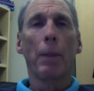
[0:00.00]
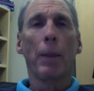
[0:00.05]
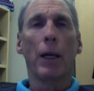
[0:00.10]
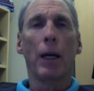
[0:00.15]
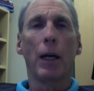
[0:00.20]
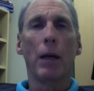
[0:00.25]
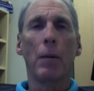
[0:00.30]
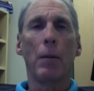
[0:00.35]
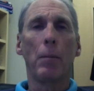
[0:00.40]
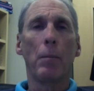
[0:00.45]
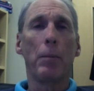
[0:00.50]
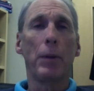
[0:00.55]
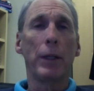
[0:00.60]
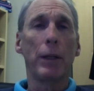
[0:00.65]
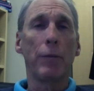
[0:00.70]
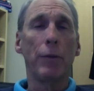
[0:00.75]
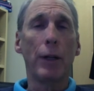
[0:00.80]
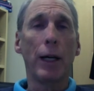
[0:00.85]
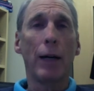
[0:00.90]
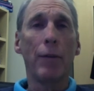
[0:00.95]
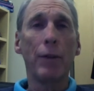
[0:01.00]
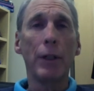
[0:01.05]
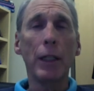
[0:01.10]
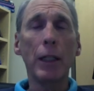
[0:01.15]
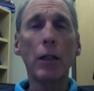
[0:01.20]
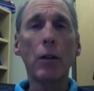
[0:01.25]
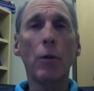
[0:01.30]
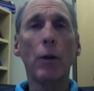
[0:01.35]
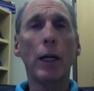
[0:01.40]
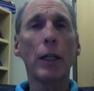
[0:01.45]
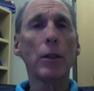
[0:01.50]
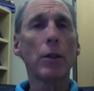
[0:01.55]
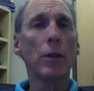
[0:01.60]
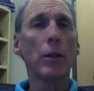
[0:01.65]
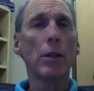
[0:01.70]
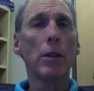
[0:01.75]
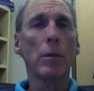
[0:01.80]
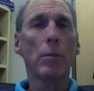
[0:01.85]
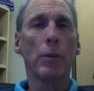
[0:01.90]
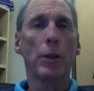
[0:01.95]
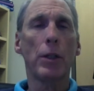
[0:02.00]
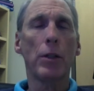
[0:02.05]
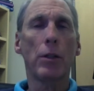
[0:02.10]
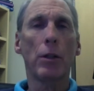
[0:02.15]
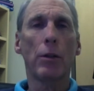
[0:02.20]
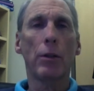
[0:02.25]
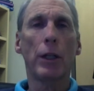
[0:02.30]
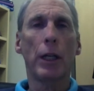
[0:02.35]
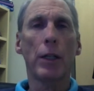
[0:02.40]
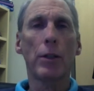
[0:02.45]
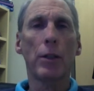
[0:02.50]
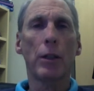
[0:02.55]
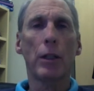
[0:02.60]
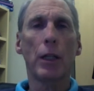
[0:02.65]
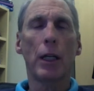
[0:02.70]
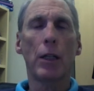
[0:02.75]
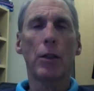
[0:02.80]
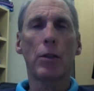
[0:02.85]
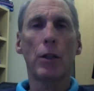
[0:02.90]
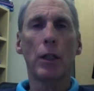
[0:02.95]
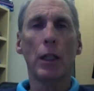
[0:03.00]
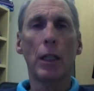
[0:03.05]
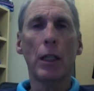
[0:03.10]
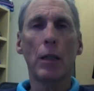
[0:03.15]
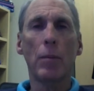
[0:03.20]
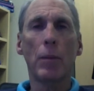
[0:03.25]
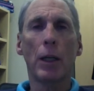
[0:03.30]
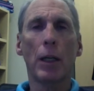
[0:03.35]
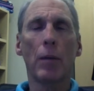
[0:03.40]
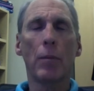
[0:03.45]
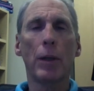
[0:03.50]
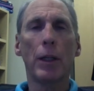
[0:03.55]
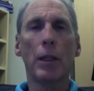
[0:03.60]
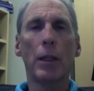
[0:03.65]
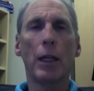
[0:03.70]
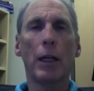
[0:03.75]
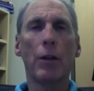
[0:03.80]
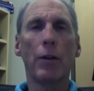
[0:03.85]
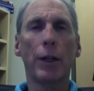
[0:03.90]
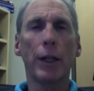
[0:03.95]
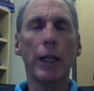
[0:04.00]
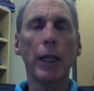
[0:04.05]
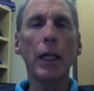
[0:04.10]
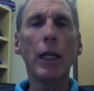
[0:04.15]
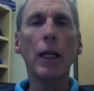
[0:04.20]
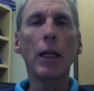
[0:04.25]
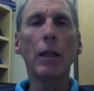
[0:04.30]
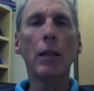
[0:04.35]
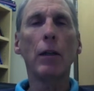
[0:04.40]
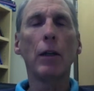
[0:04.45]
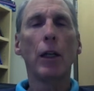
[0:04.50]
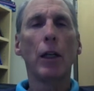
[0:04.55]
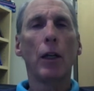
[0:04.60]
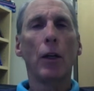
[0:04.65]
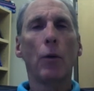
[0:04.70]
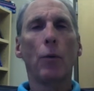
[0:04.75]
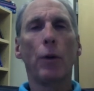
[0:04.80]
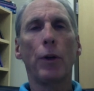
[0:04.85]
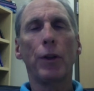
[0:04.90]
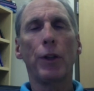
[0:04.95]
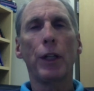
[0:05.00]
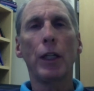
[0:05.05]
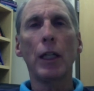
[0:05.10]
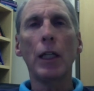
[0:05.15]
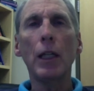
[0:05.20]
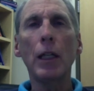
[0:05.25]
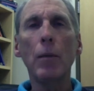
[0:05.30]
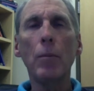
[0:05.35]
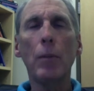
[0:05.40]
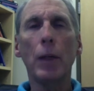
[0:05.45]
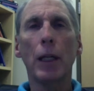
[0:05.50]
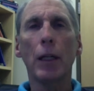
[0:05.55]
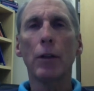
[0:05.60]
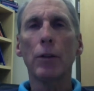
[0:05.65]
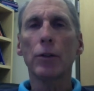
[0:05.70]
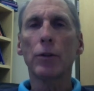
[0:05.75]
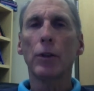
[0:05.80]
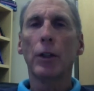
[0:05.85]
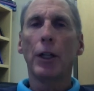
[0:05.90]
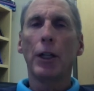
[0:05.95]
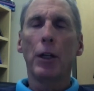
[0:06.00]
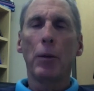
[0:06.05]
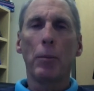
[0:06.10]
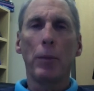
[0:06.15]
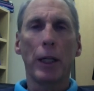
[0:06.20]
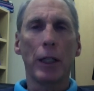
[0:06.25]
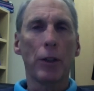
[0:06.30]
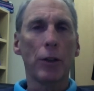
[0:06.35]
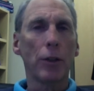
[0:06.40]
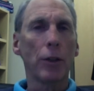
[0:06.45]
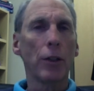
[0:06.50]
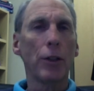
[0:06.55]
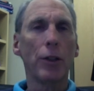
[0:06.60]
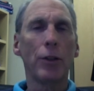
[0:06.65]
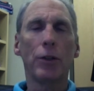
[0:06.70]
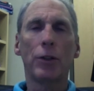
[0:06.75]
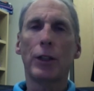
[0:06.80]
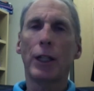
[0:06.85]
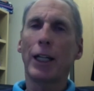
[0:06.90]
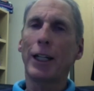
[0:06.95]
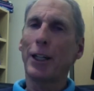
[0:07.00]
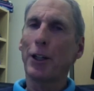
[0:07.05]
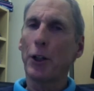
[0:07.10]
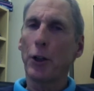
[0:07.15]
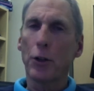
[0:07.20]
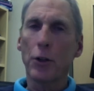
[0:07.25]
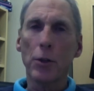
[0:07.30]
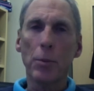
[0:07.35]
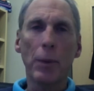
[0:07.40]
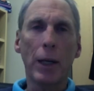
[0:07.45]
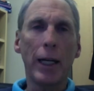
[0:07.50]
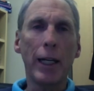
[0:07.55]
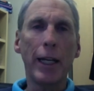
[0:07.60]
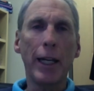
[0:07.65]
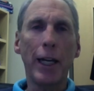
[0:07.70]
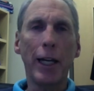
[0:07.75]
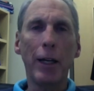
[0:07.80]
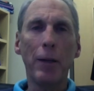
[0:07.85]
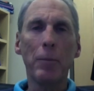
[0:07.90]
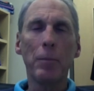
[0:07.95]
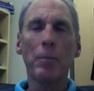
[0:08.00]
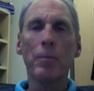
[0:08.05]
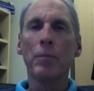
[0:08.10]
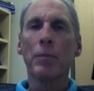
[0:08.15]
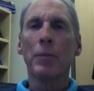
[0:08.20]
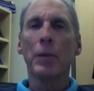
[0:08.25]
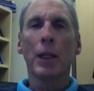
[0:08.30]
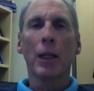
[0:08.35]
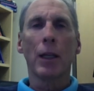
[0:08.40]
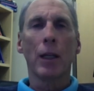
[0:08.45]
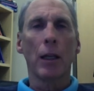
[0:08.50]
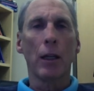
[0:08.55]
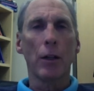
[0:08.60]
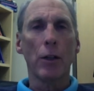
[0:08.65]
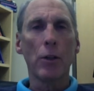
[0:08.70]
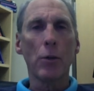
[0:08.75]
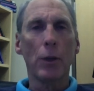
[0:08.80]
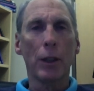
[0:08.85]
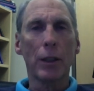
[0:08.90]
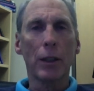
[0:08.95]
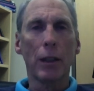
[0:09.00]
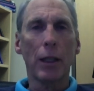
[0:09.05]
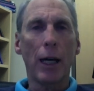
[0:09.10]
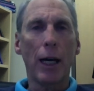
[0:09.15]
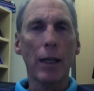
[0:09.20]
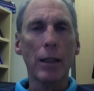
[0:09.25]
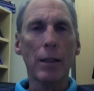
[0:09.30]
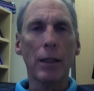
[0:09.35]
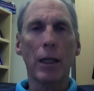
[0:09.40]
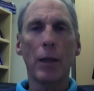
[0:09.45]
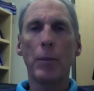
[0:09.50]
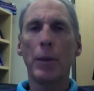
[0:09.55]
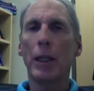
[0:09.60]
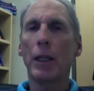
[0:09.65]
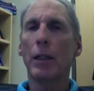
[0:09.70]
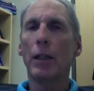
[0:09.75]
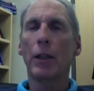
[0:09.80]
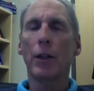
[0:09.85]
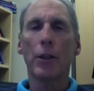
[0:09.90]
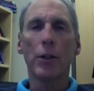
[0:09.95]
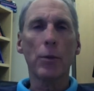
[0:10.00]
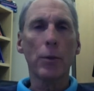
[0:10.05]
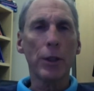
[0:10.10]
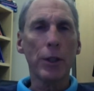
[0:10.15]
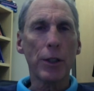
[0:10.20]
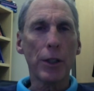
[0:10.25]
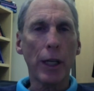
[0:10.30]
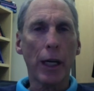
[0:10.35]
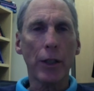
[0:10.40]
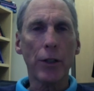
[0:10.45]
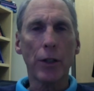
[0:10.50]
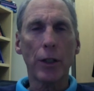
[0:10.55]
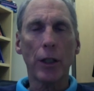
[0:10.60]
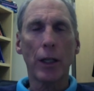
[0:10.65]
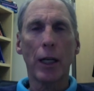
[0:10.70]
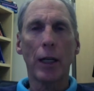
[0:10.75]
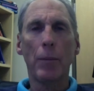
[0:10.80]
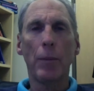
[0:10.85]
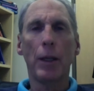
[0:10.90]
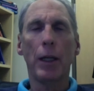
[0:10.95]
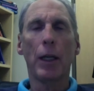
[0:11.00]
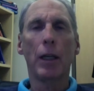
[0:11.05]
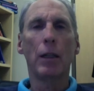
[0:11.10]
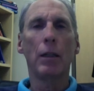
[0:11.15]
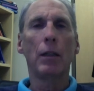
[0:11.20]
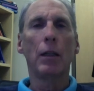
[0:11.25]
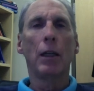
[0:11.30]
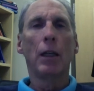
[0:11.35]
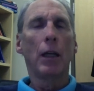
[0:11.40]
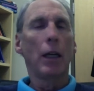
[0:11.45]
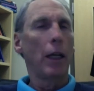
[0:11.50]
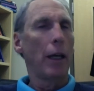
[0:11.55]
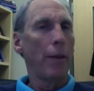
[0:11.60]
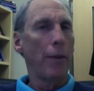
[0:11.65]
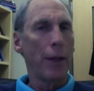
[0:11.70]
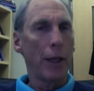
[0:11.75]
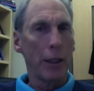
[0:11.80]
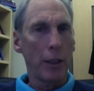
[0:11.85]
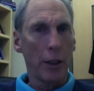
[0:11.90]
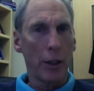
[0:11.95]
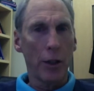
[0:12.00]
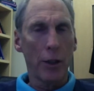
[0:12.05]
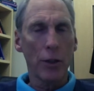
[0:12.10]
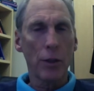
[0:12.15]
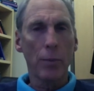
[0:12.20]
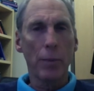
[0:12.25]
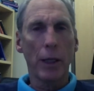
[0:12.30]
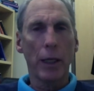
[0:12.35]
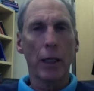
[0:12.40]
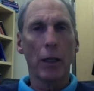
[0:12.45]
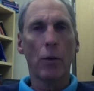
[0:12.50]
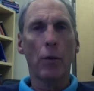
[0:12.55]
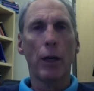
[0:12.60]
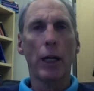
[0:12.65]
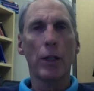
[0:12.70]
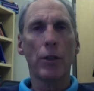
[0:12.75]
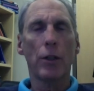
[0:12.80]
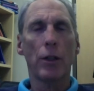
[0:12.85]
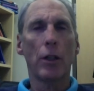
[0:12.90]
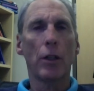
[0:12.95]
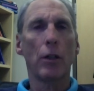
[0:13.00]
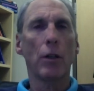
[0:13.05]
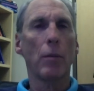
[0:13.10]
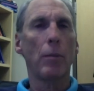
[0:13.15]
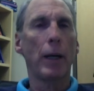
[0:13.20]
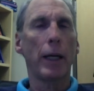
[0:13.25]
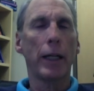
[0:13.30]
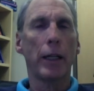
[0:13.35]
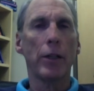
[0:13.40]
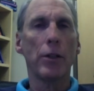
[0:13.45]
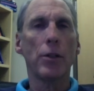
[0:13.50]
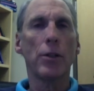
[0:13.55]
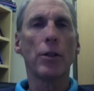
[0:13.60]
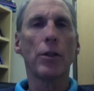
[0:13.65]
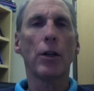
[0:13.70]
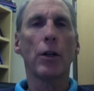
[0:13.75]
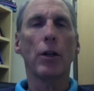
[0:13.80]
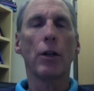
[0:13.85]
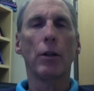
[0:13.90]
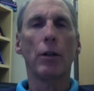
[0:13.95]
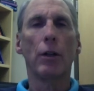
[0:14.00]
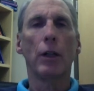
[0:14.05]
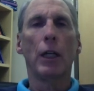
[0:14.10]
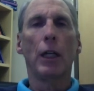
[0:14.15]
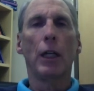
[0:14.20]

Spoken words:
But if you have any questions, please don't hesitate to email me. Now again, with the emails, make sure you say, here's my name, here's what class I'm in, here's what section I'm in, and then here's my question or my concern.